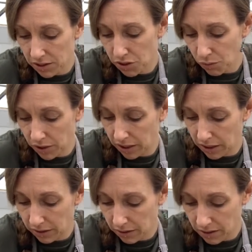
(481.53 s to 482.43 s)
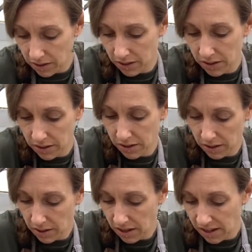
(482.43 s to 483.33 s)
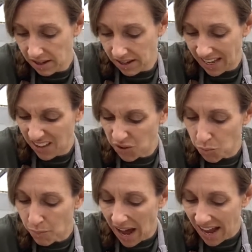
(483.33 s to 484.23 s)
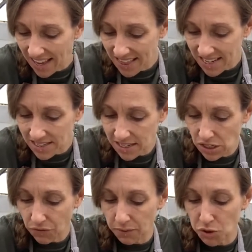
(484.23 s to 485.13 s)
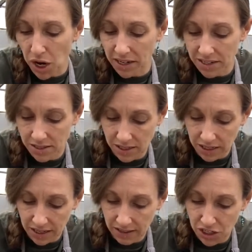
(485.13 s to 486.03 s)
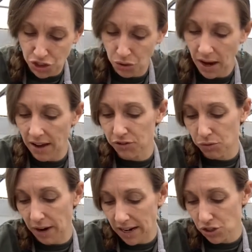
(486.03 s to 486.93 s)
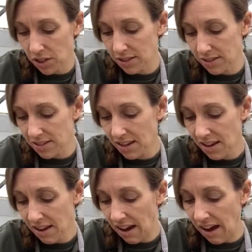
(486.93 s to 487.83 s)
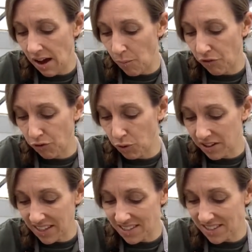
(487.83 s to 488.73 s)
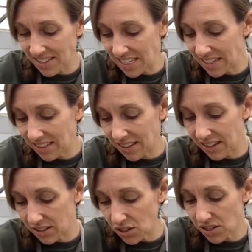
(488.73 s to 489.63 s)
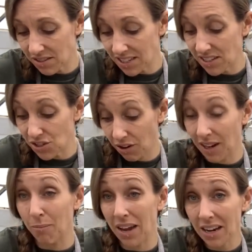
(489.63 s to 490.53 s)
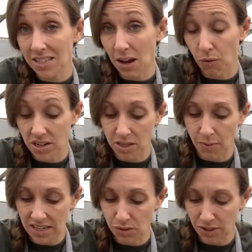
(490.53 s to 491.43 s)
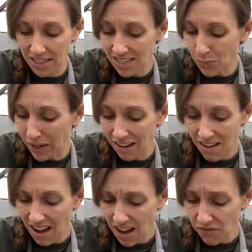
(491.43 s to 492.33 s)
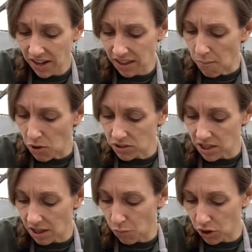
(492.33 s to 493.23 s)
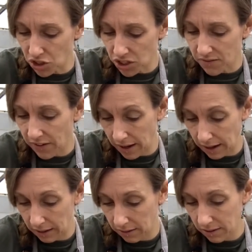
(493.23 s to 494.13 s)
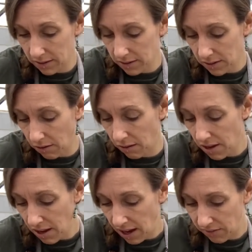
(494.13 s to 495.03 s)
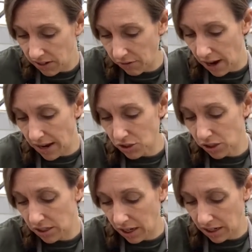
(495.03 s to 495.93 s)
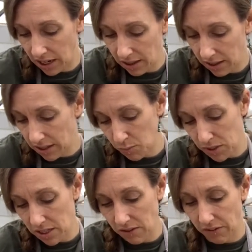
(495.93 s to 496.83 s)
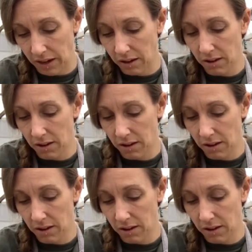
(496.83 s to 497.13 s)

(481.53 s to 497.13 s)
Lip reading: to one another. If you buy these are from Johnny's Seed, and they do have directions for the seed starting mix that works the best with these, but I find that most of them work just fine. So I've never actually done anything specific.